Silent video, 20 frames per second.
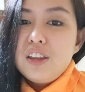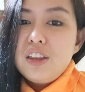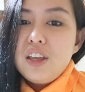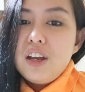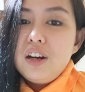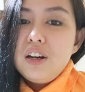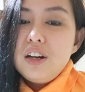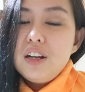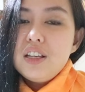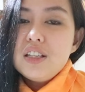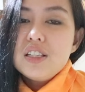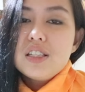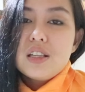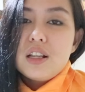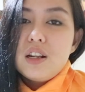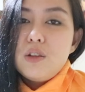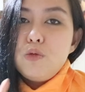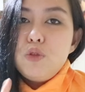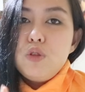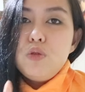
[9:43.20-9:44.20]
There is,
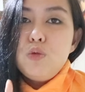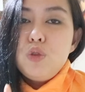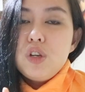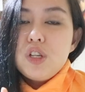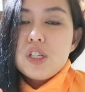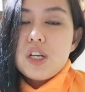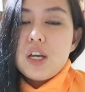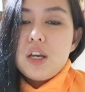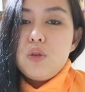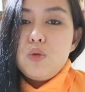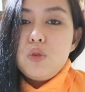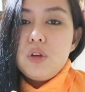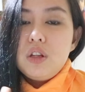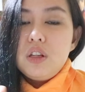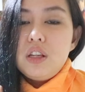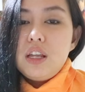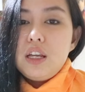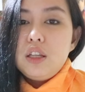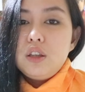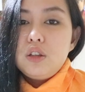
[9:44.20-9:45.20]
which I
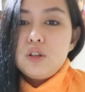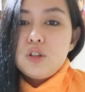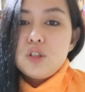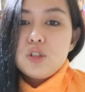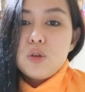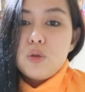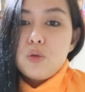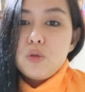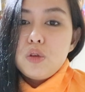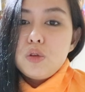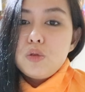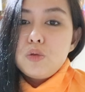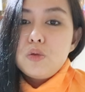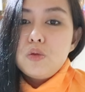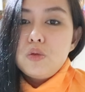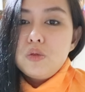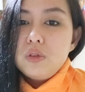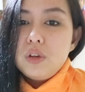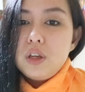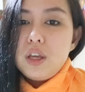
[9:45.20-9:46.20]
will later show
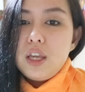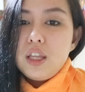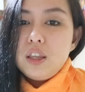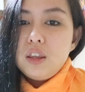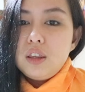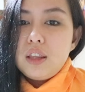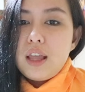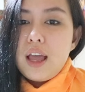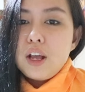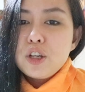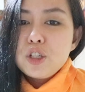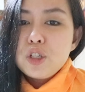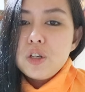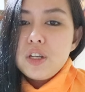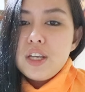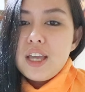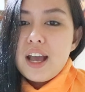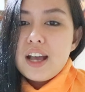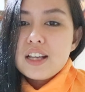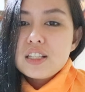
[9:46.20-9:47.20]
you, it
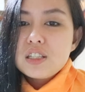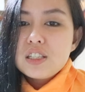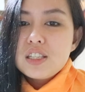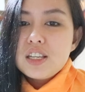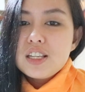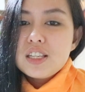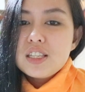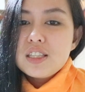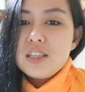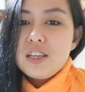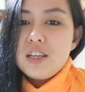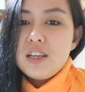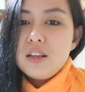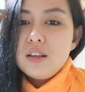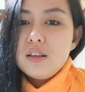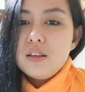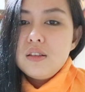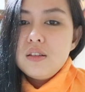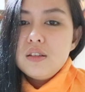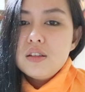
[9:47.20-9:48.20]
actually has
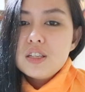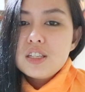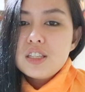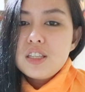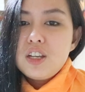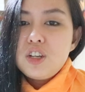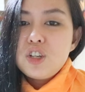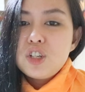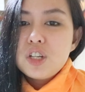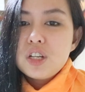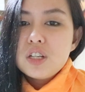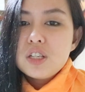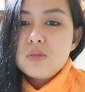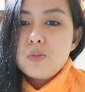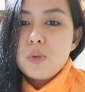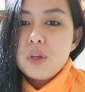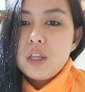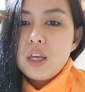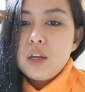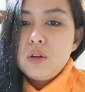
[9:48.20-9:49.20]
16 stitches,
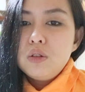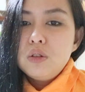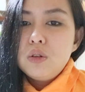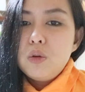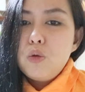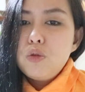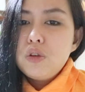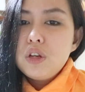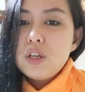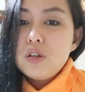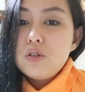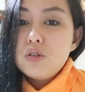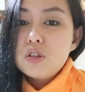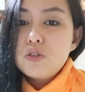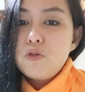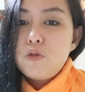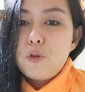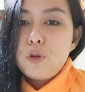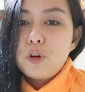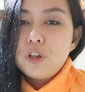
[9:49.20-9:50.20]
but I could only
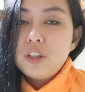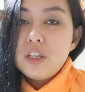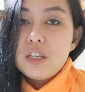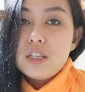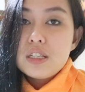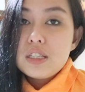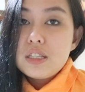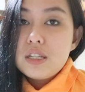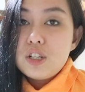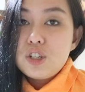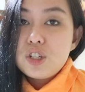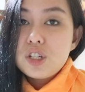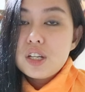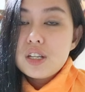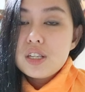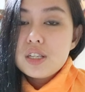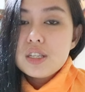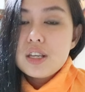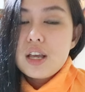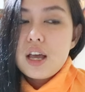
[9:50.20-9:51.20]
use 14
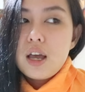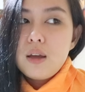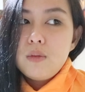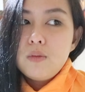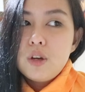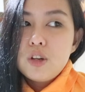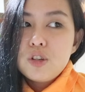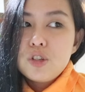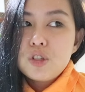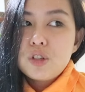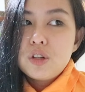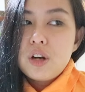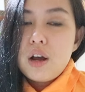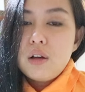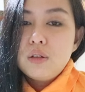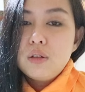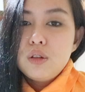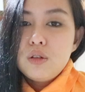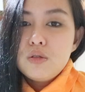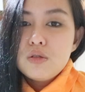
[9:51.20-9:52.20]
stitches. I'm not sure
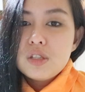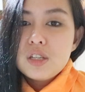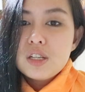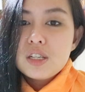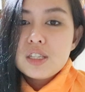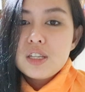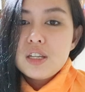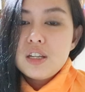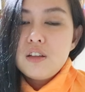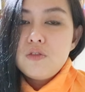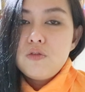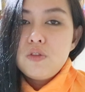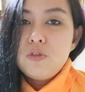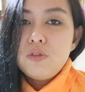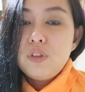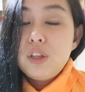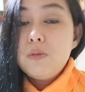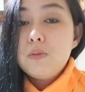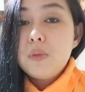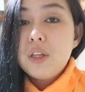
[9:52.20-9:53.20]
how to use 16 and
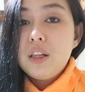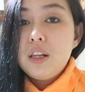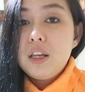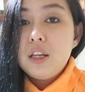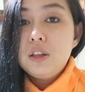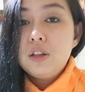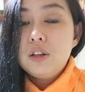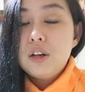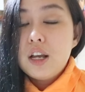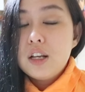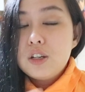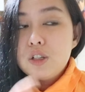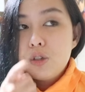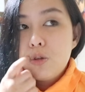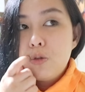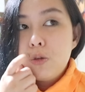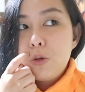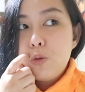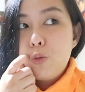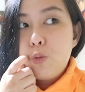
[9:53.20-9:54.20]
15, but later I'll
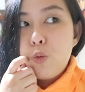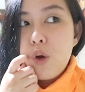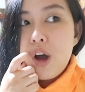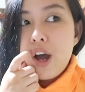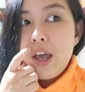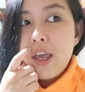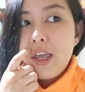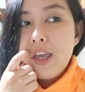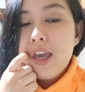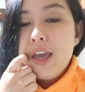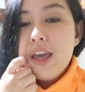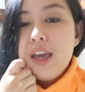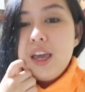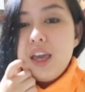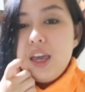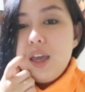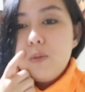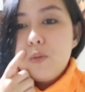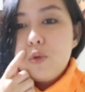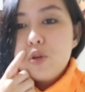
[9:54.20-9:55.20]
show you why.
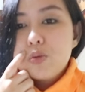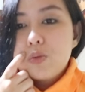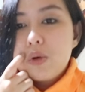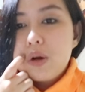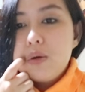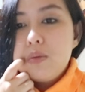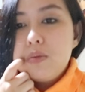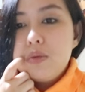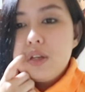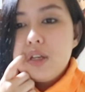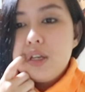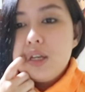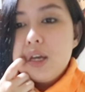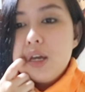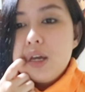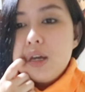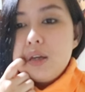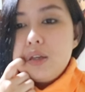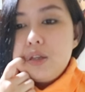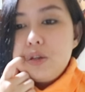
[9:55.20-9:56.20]
And most probably,
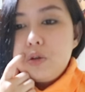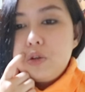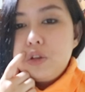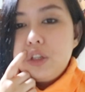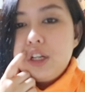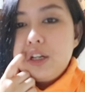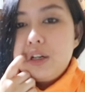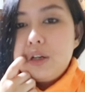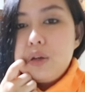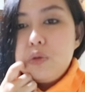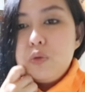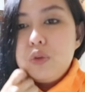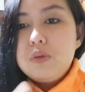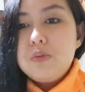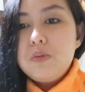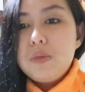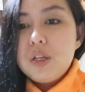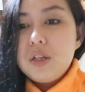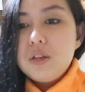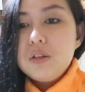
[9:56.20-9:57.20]
you could agree with
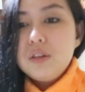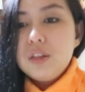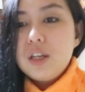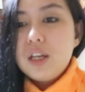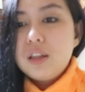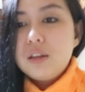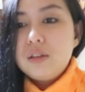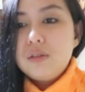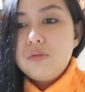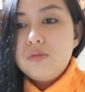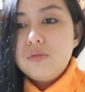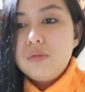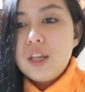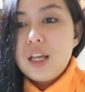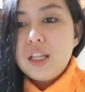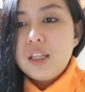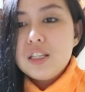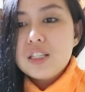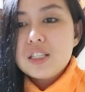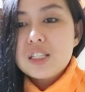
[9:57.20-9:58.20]
me that
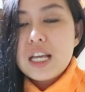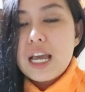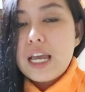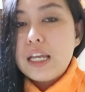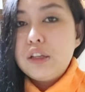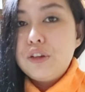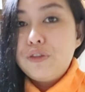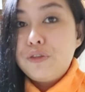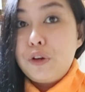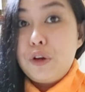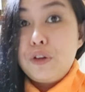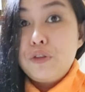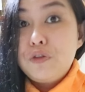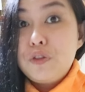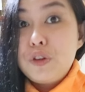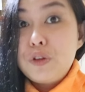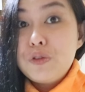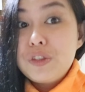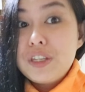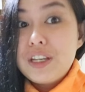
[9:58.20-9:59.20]
that is kind of
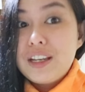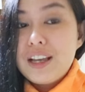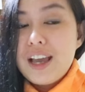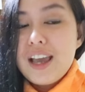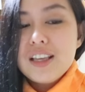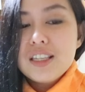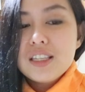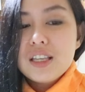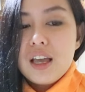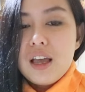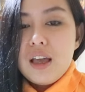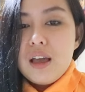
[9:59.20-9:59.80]
confusing, guys.